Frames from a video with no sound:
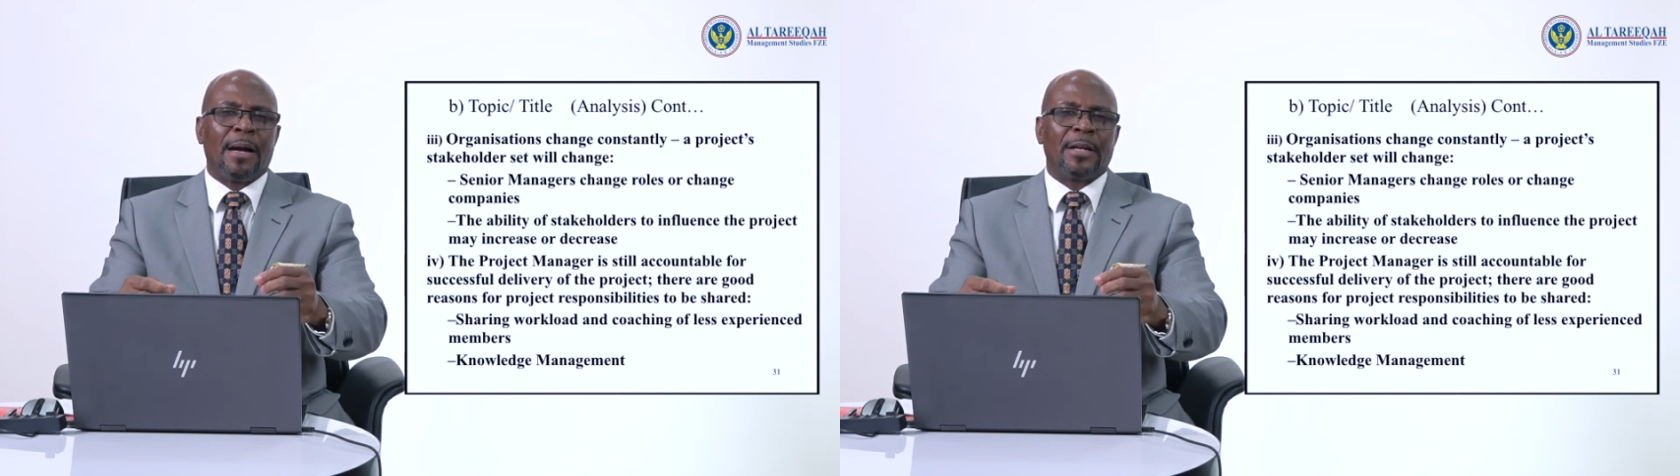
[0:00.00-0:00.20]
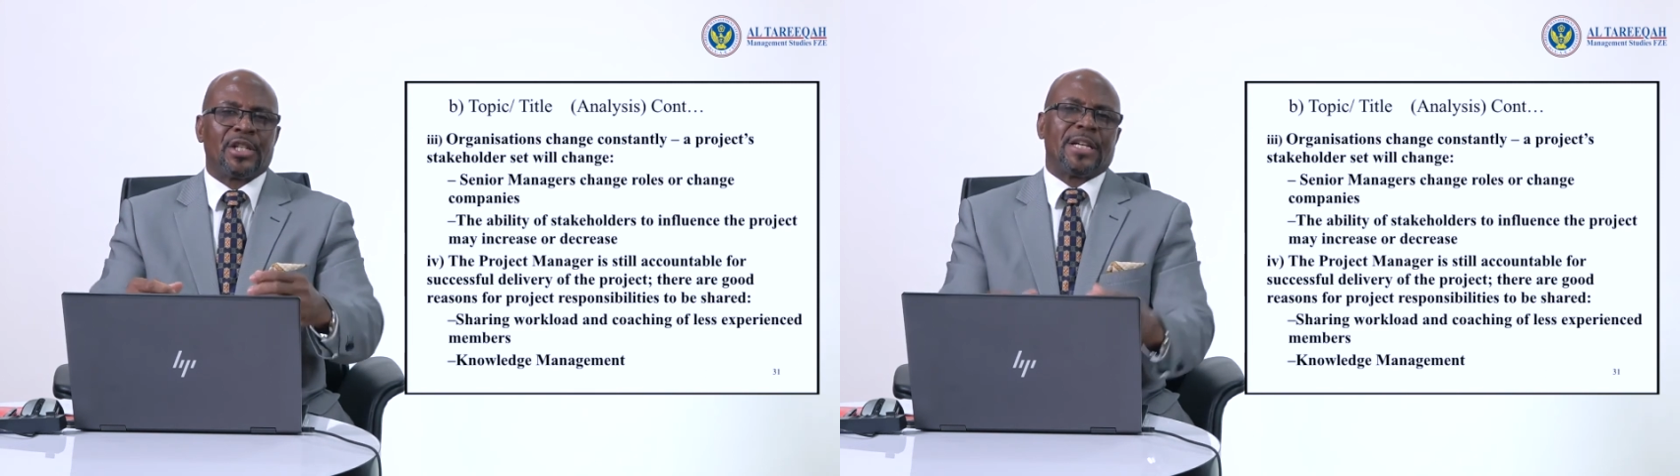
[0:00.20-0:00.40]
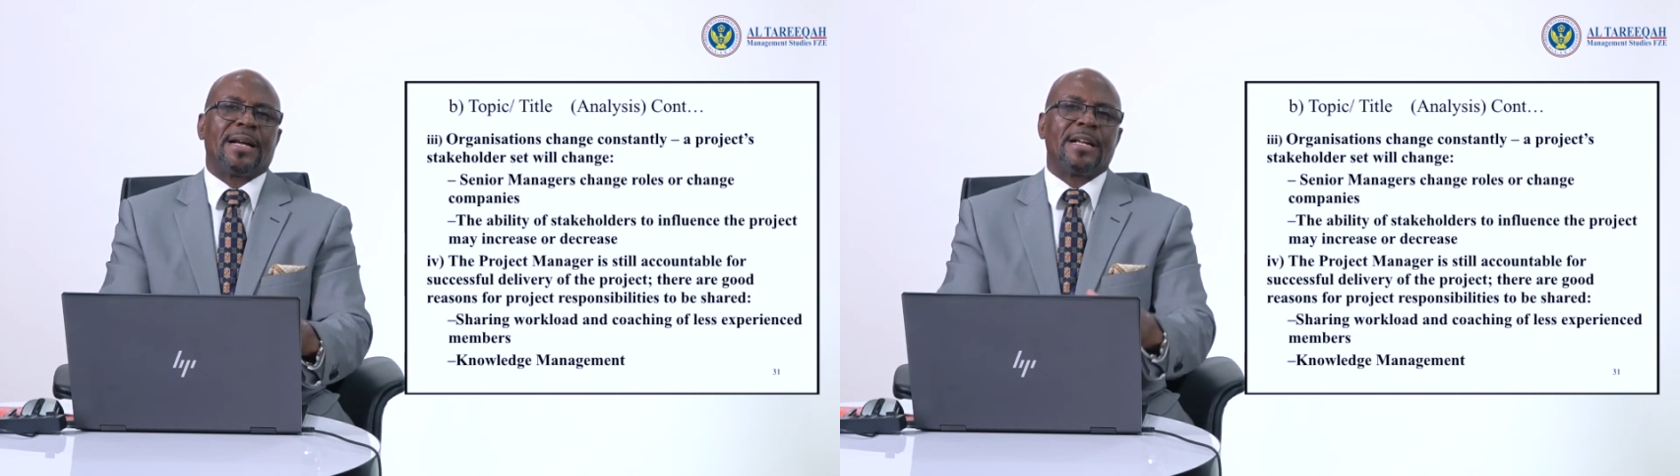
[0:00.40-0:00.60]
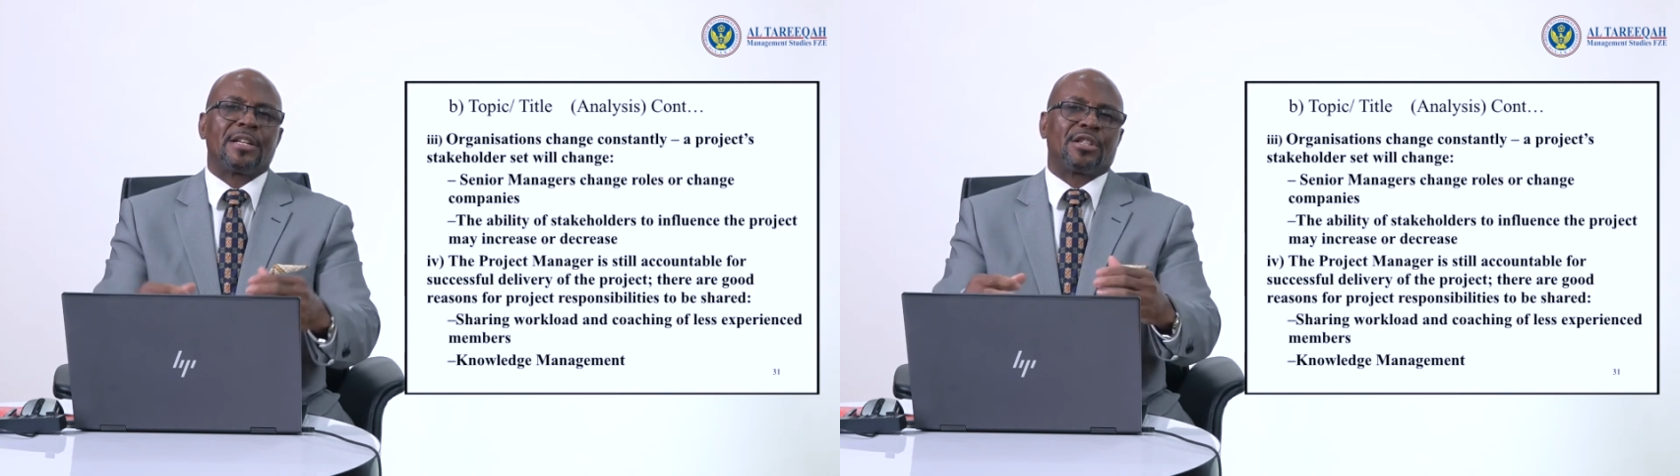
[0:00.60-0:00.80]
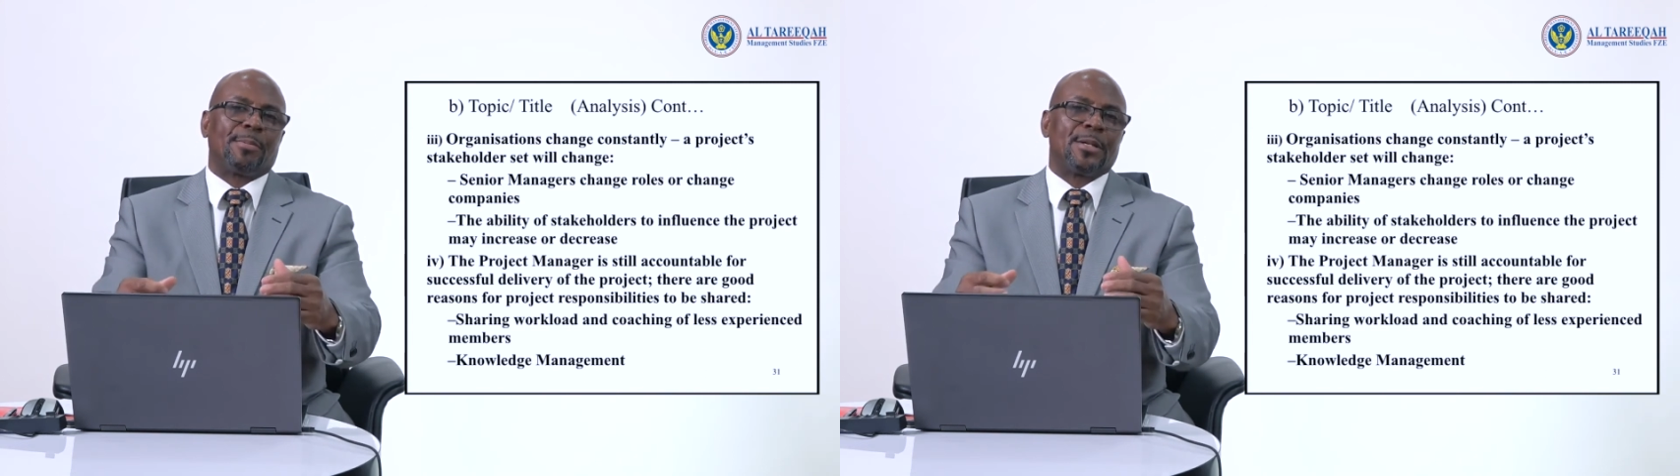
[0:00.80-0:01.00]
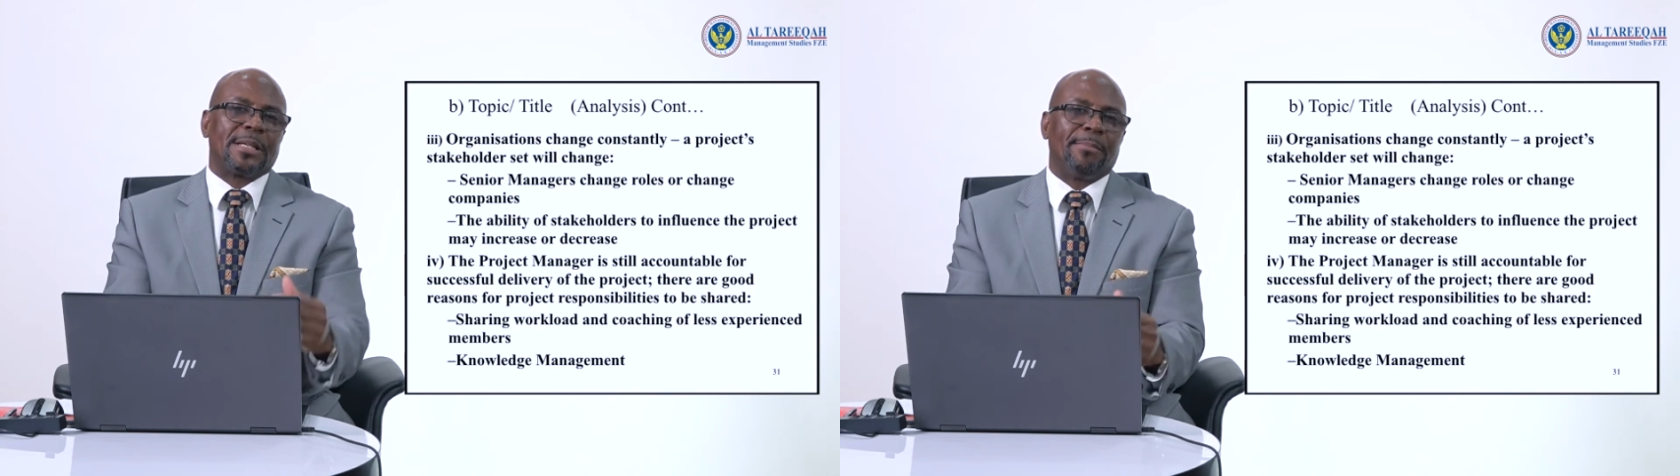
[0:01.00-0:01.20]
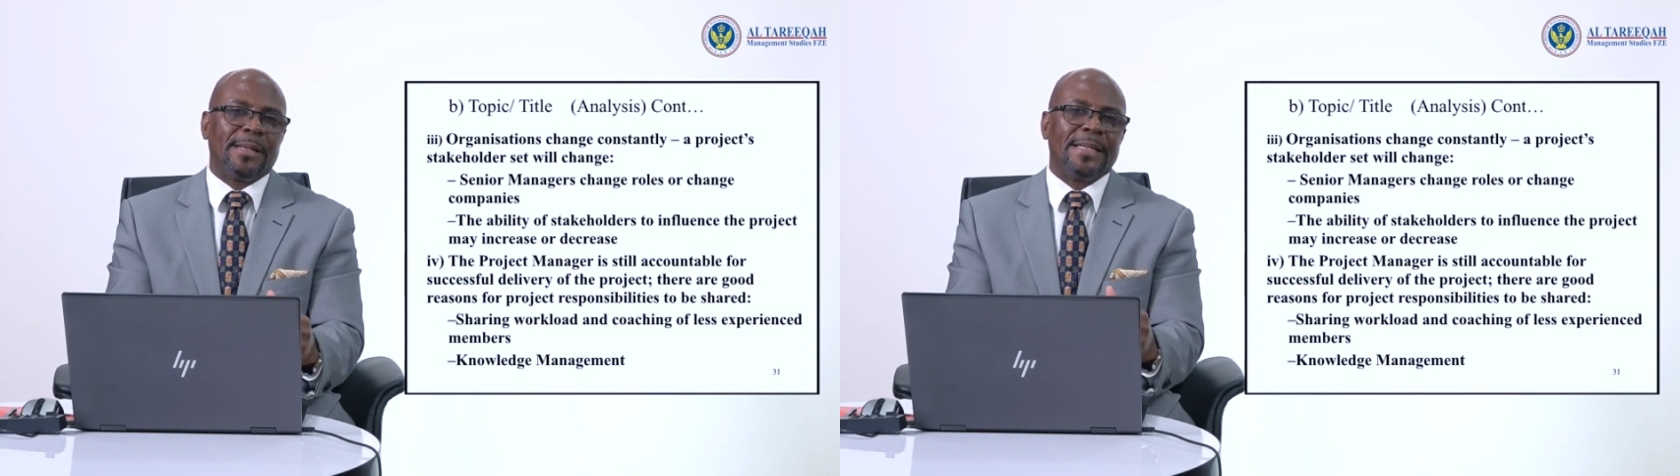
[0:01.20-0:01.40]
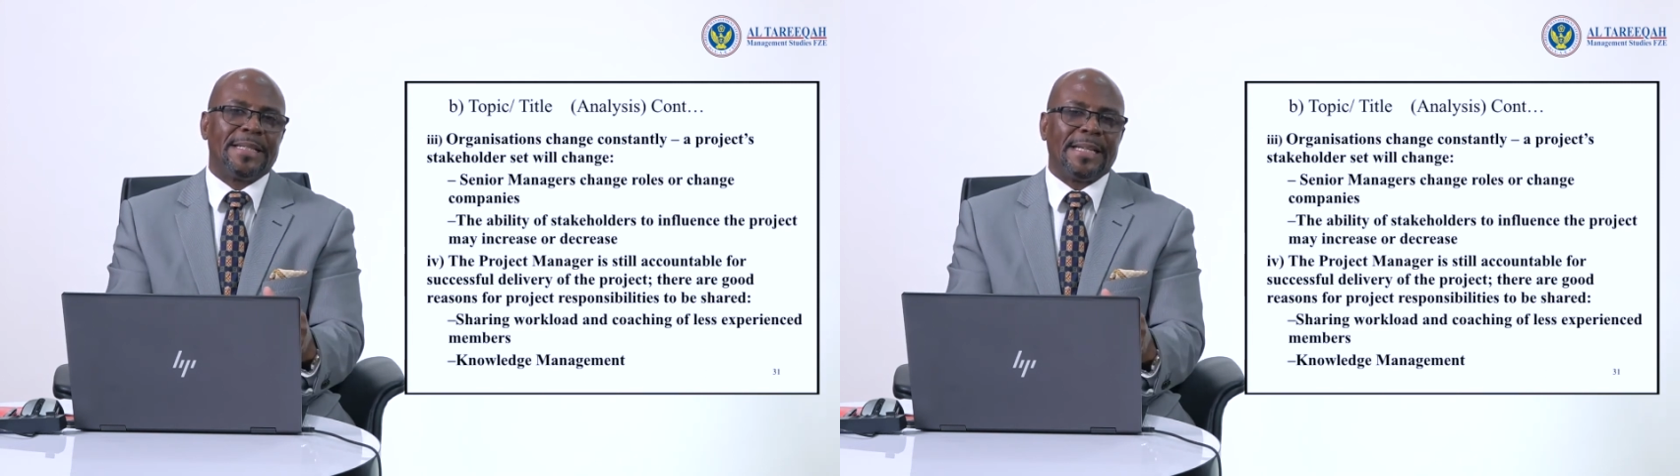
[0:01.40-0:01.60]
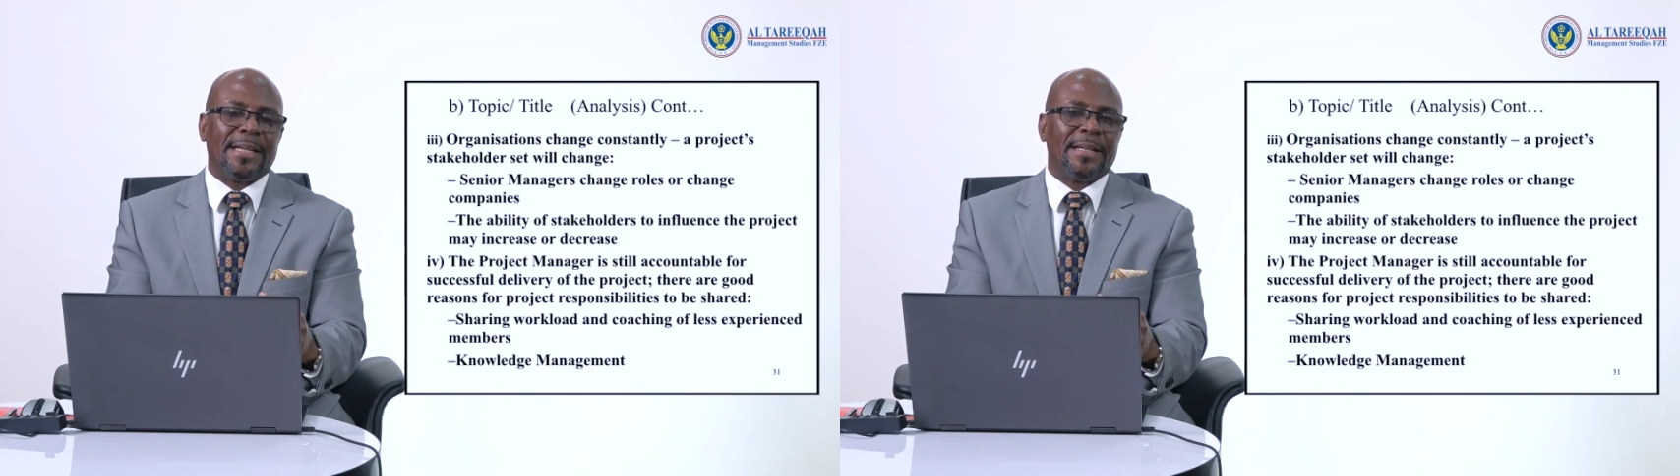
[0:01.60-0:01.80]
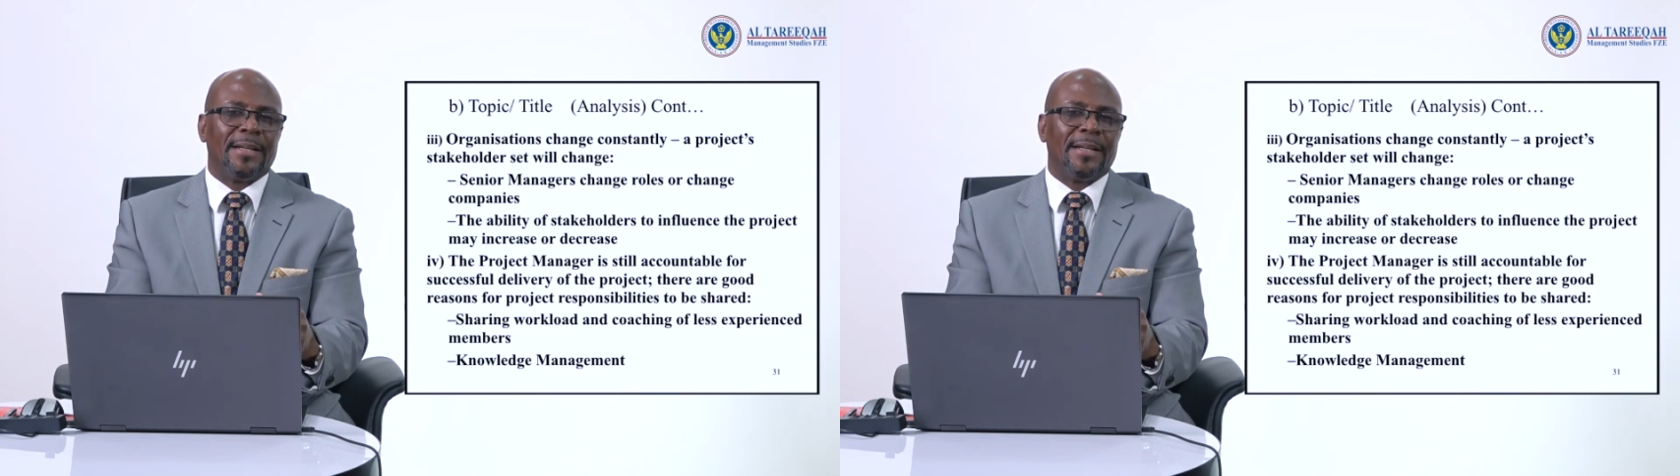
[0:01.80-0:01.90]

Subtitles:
sharing responsibility